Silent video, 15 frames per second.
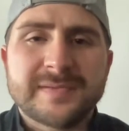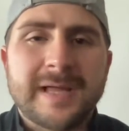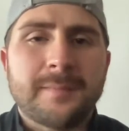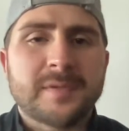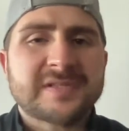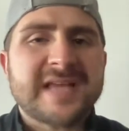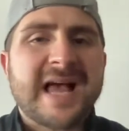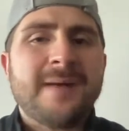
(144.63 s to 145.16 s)
Now,
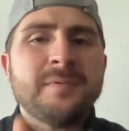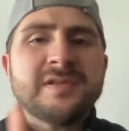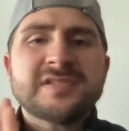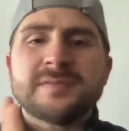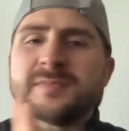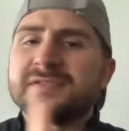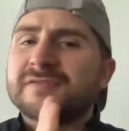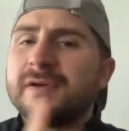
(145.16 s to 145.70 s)

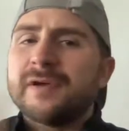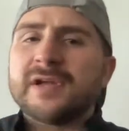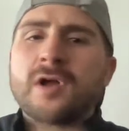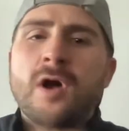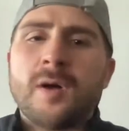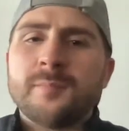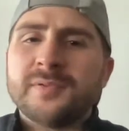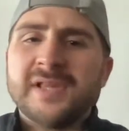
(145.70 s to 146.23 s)
metabolism is very
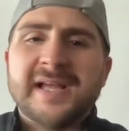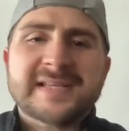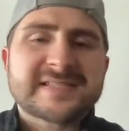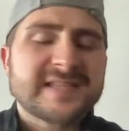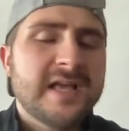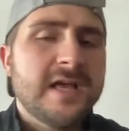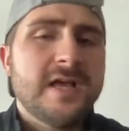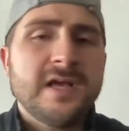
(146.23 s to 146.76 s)
complex,